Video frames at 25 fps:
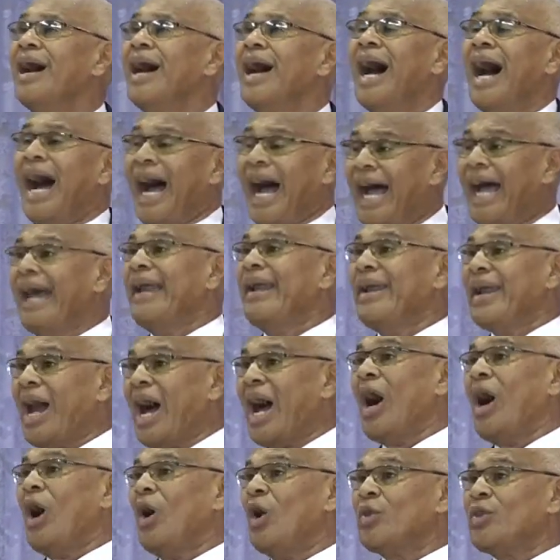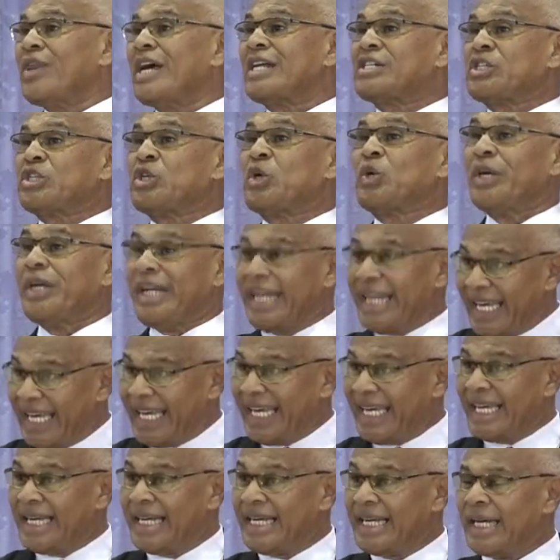I know that you
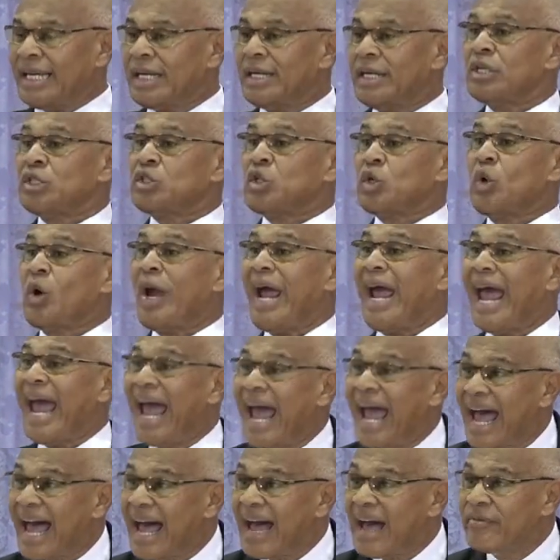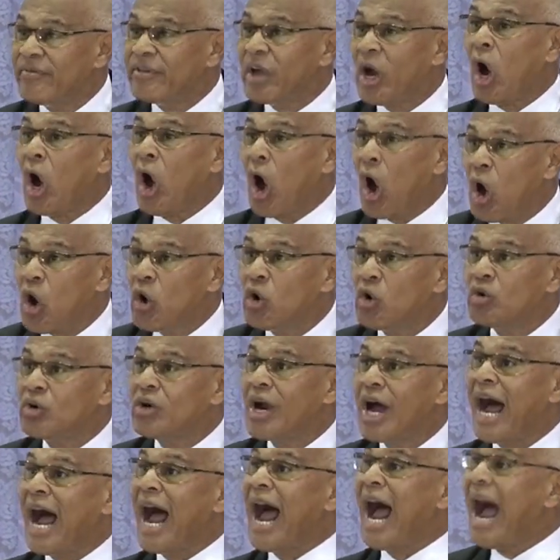need to have your own
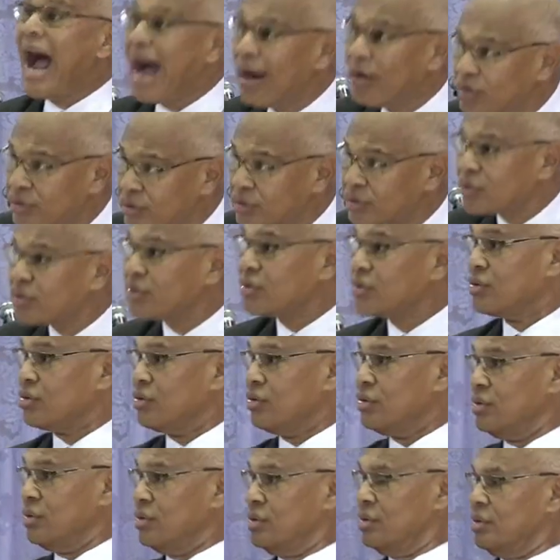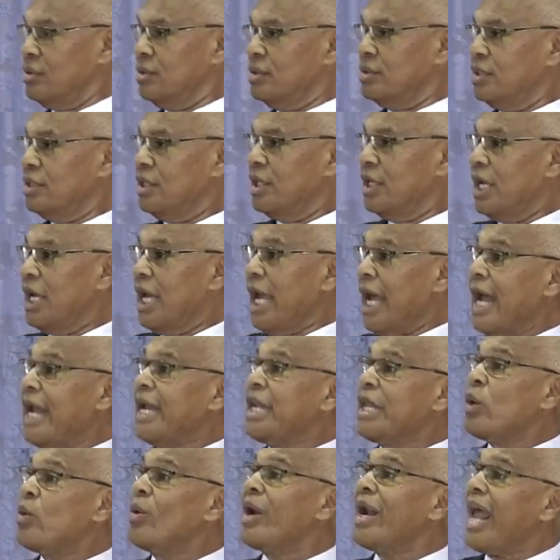house. And
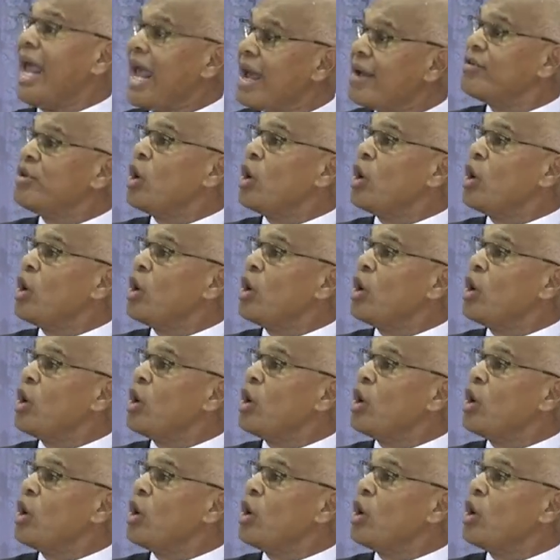you will have your